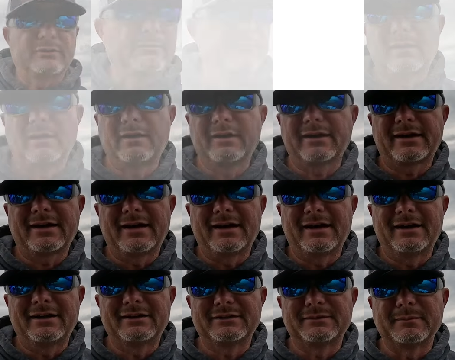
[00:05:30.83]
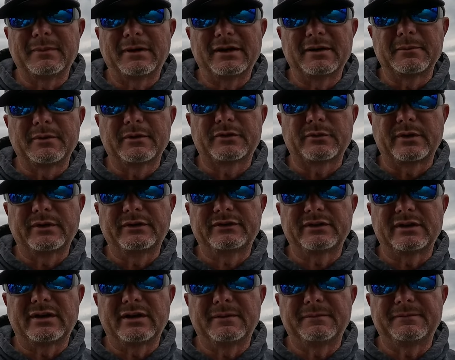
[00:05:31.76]
All right, guys, my number 3
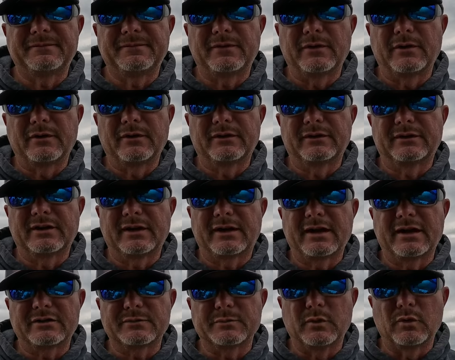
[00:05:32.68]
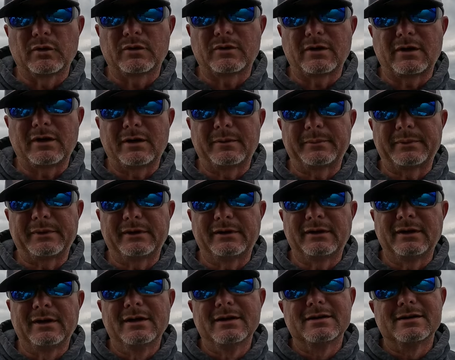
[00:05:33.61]
setup to catch more crappie